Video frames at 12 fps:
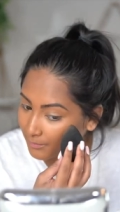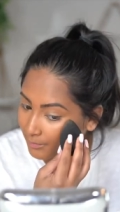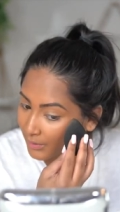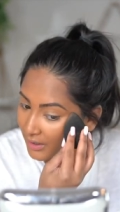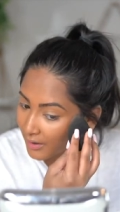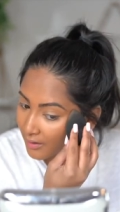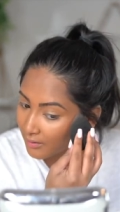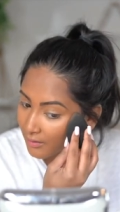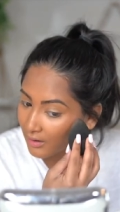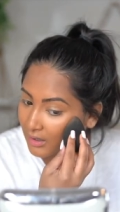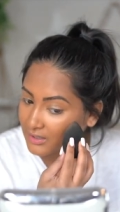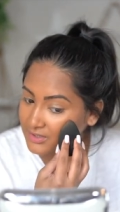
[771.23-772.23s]
But
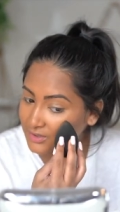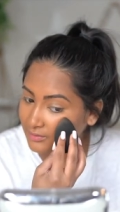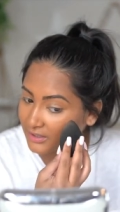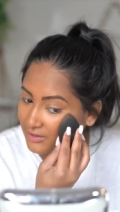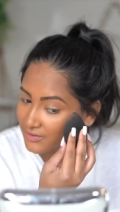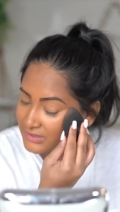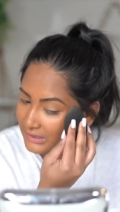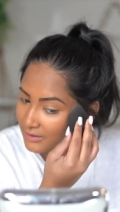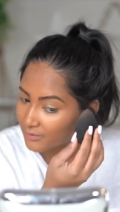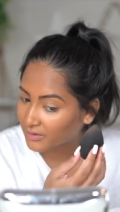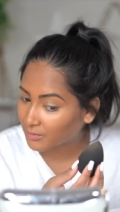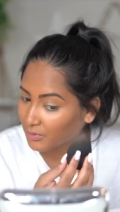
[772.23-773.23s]
I do like using it
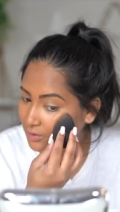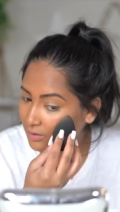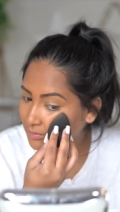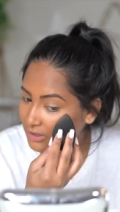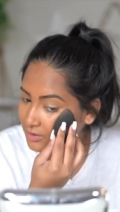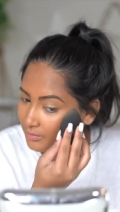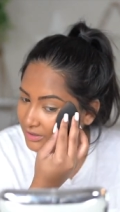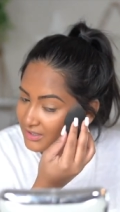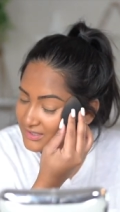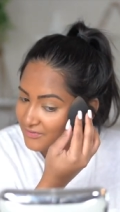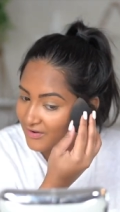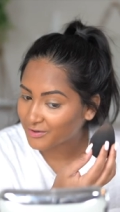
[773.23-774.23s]
with a beauty blender,
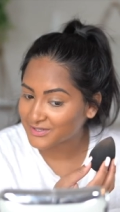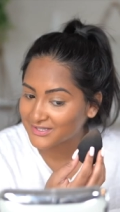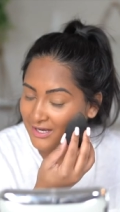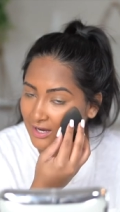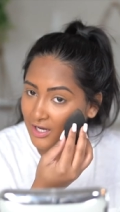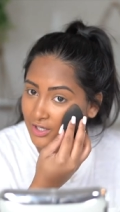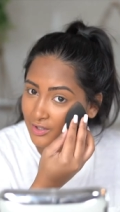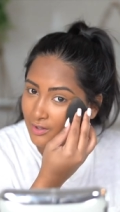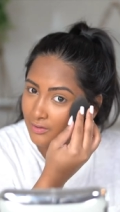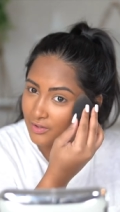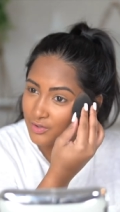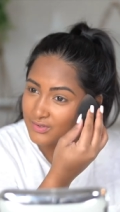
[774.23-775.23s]
because if I was
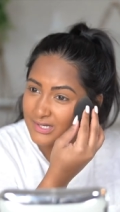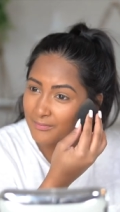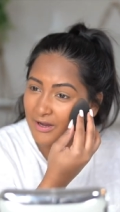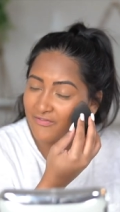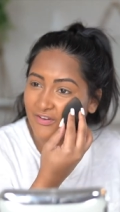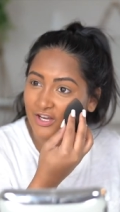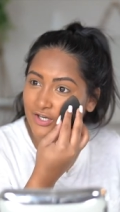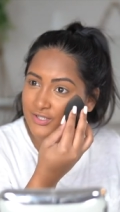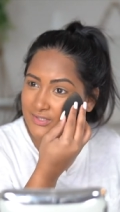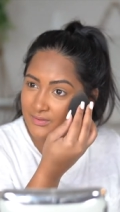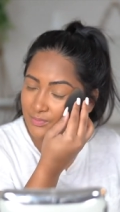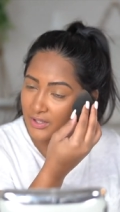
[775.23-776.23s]
using my
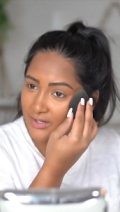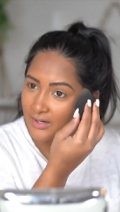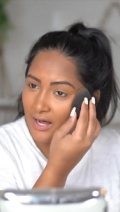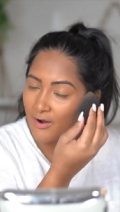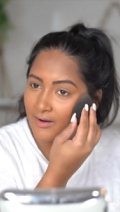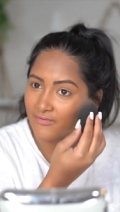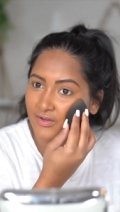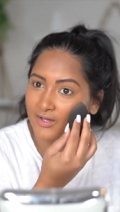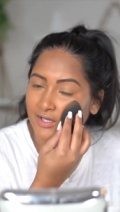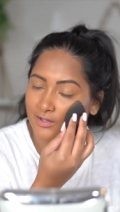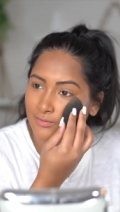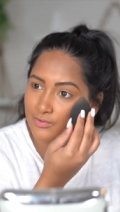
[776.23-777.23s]
fingers to blend it out, I feel
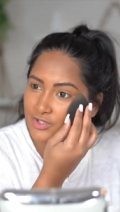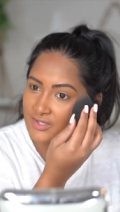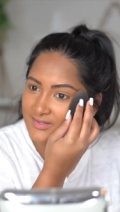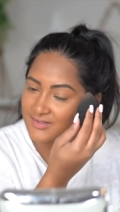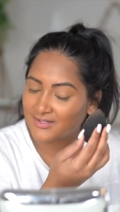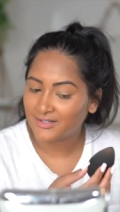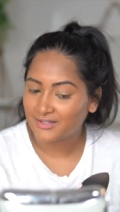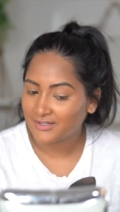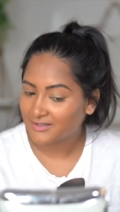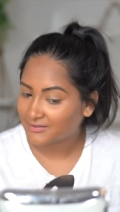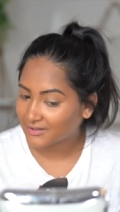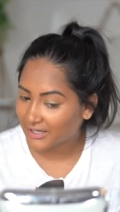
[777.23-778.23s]
like it would just
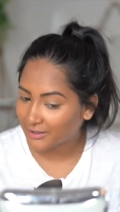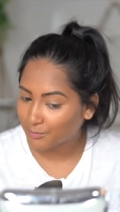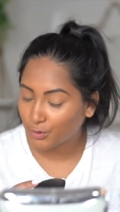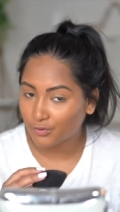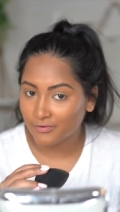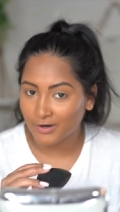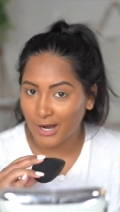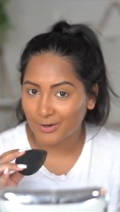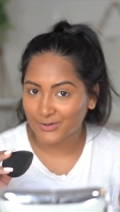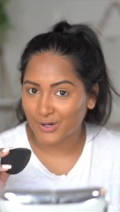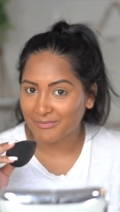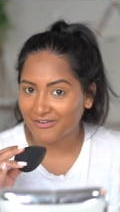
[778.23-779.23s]
like move
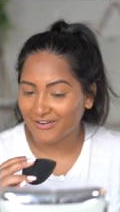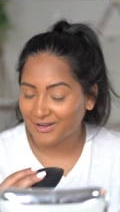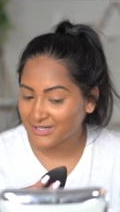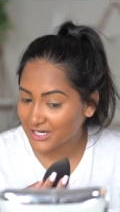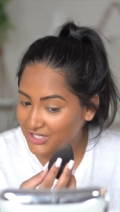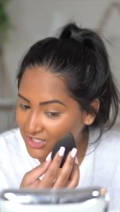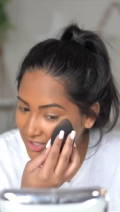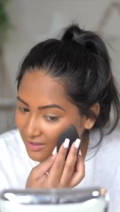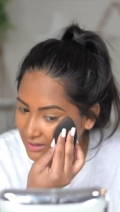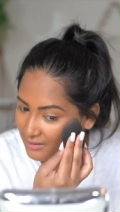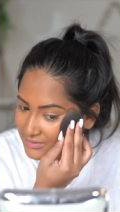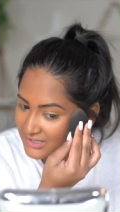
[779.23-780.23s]
around on my foundation,
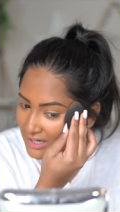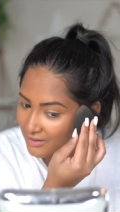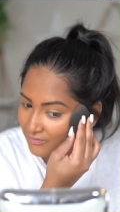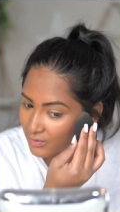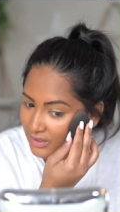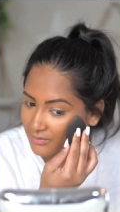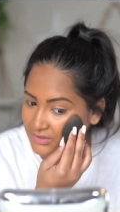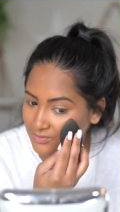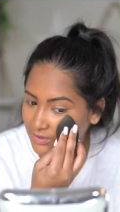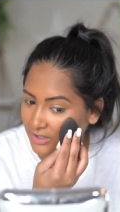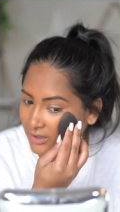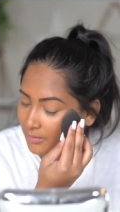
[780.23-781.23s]
and that was kind of what I was
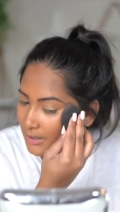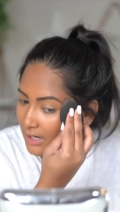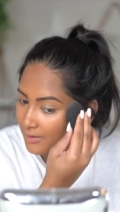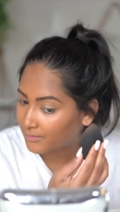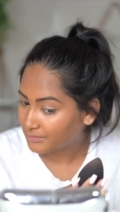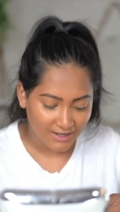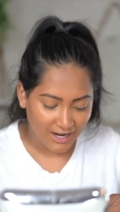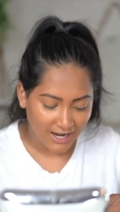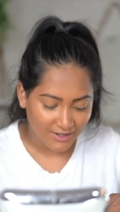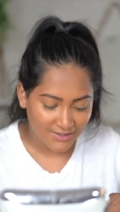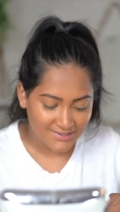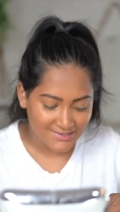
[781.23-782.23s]
worried about.
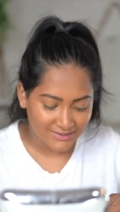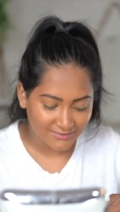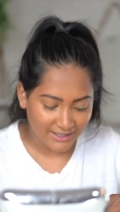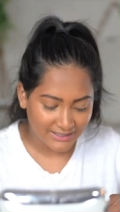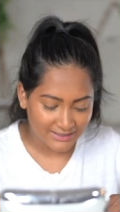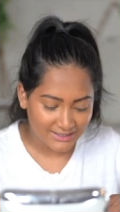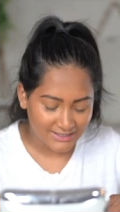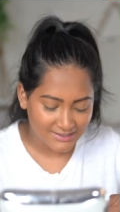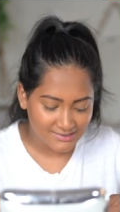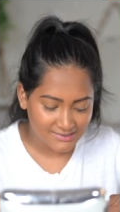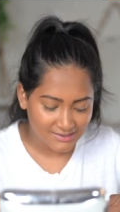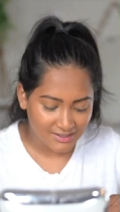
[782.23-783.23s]
I honestly like
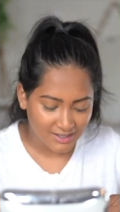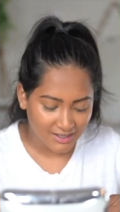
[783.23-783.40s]
this.